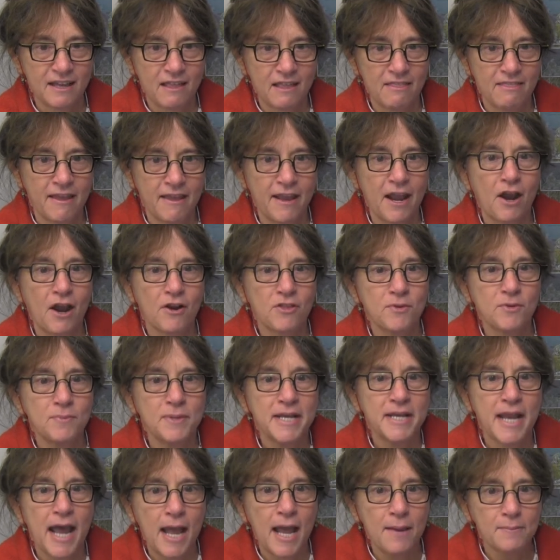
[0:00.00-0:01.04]
They are the
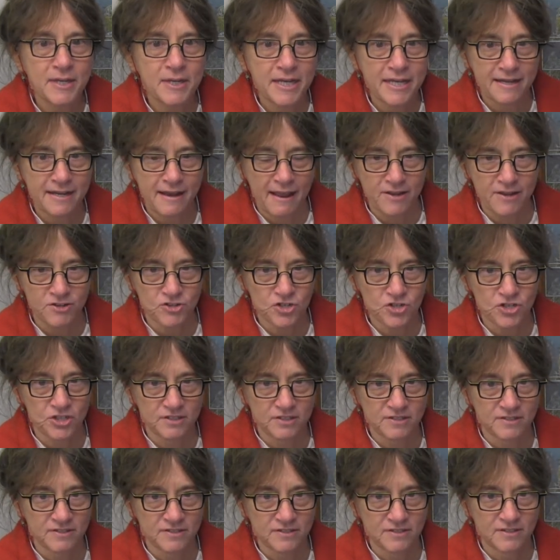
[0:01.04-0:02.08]
Menominee Nation,
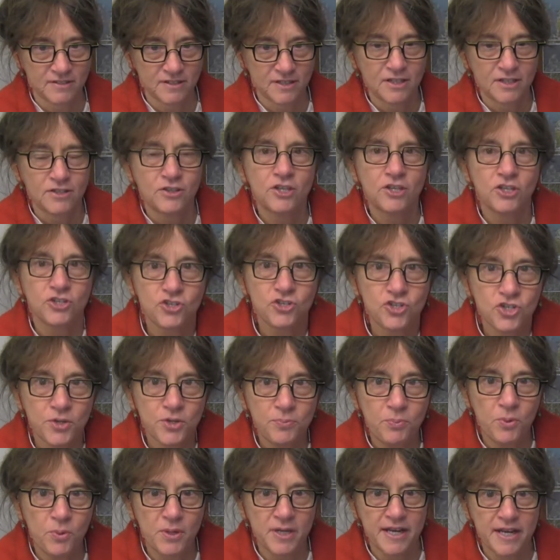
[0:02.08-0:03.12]
the
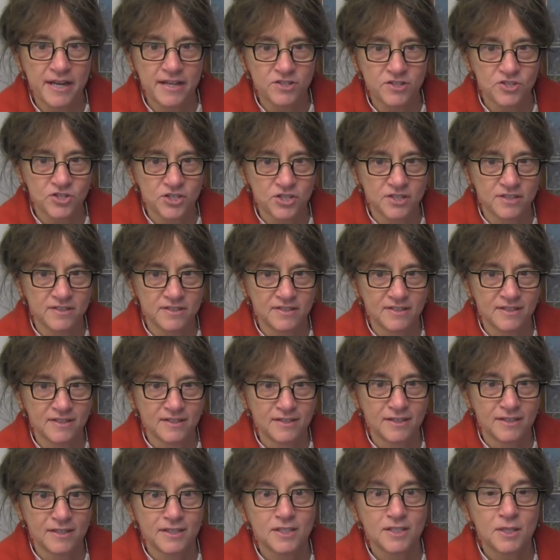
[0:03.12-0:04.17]
Ojibwa Nation,
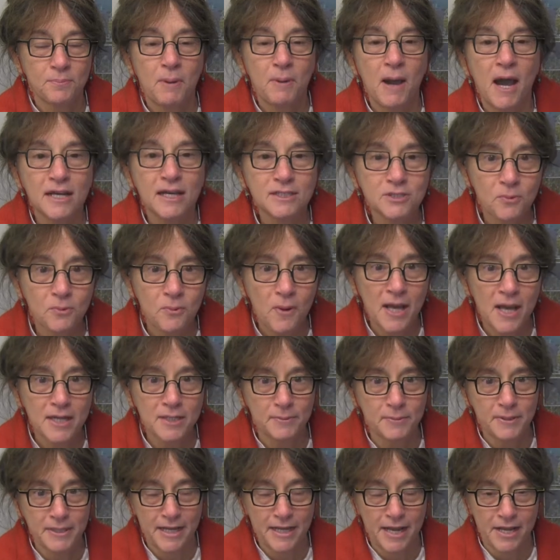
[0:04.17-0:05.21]
the
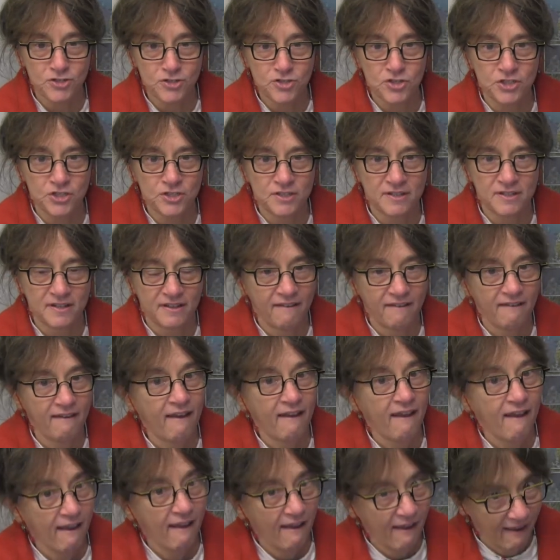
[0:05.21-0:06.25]
Potawatomi Nation,
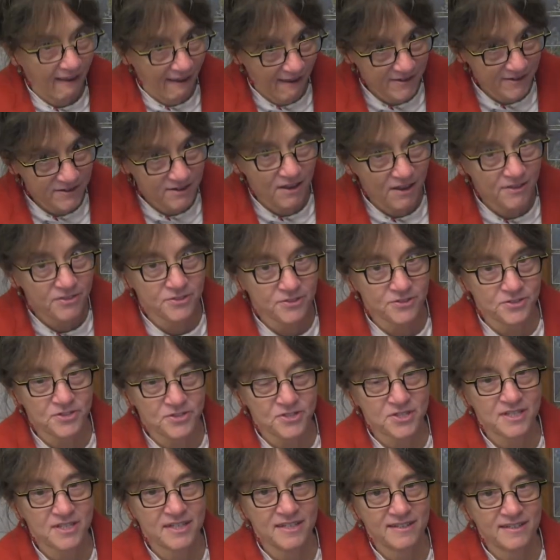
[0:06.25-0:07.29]
and
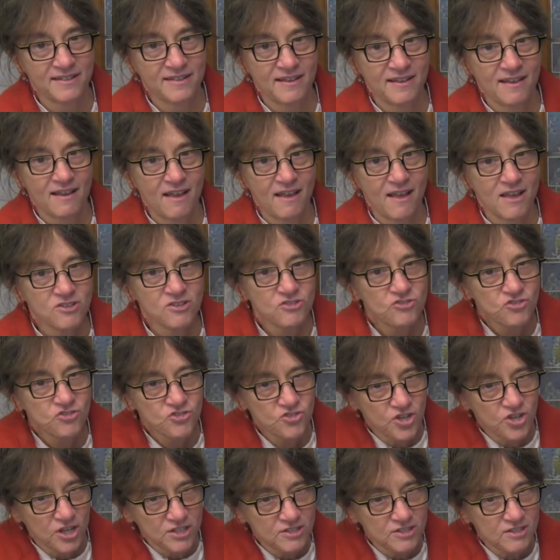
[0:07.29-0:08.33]
others.
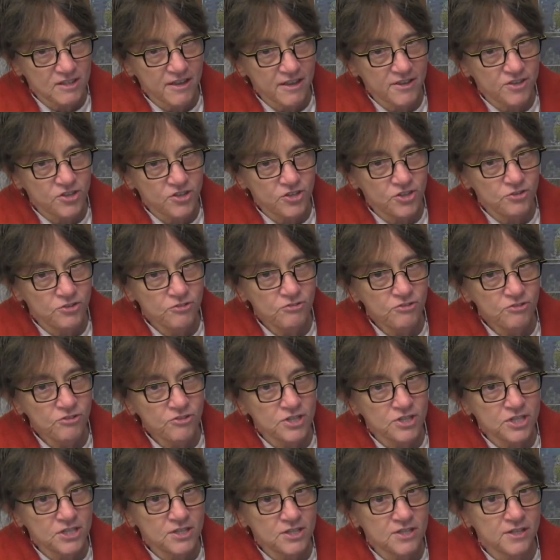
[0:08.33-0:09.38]
Just like you,
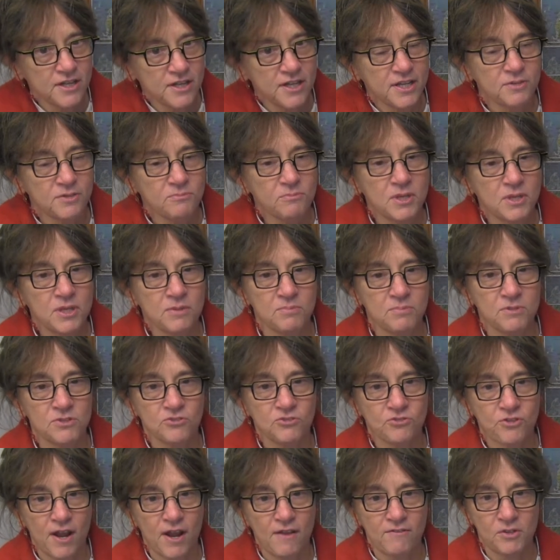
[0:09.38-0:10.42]
these Indian people
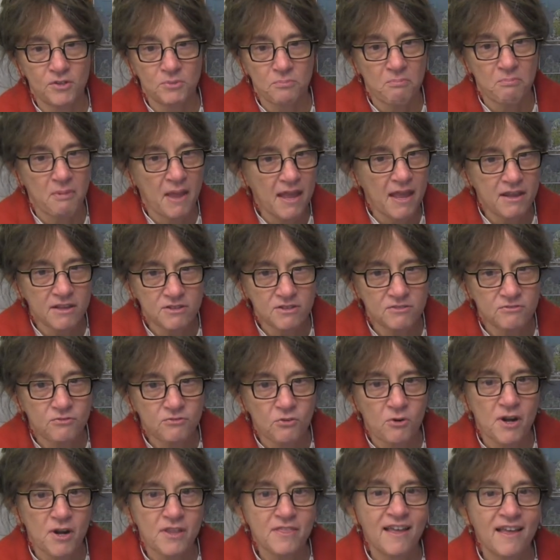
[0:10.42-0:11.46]
traveled back and
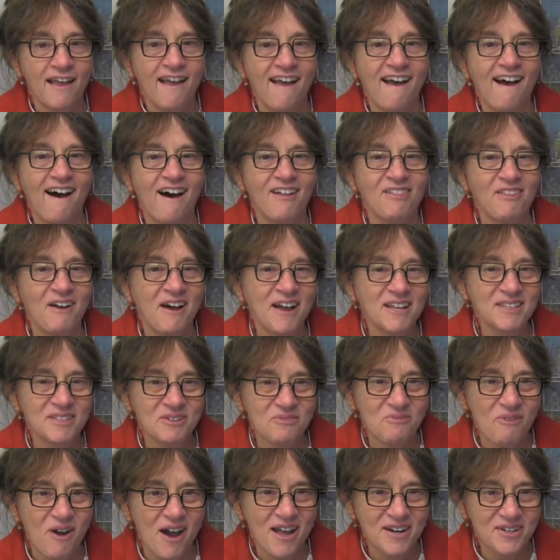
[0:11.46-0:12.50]
forth along the
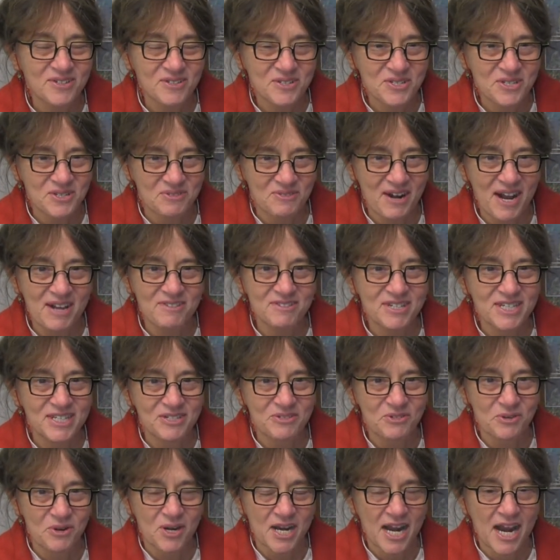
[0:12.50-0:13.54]
waters surrounding
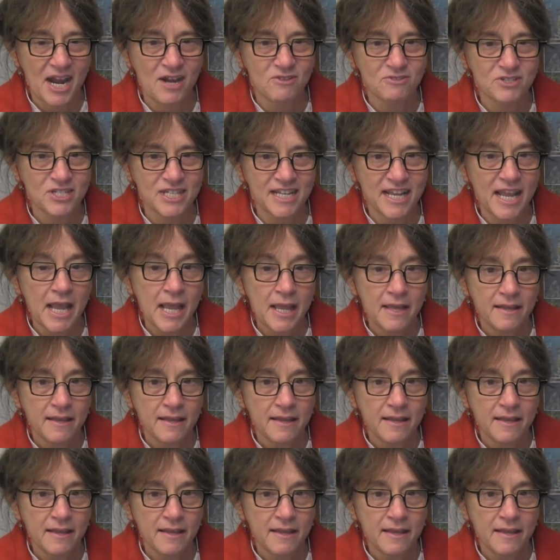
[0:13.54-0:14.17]
Door County.